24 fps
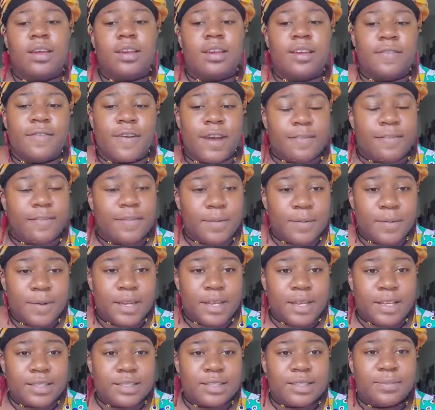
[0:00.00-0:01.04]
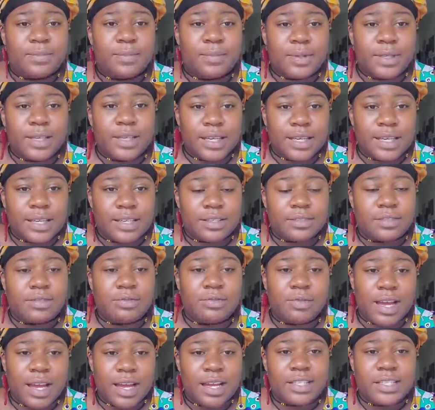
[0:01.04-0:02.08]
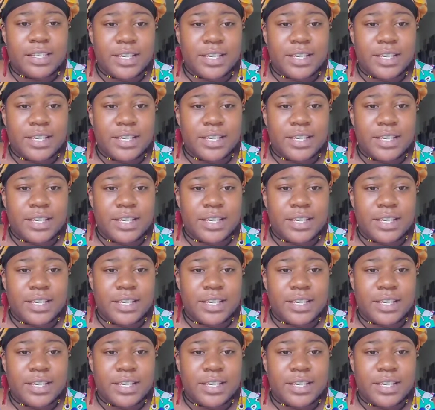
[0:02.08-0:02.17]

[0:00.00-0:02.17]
Divine feminines, please do not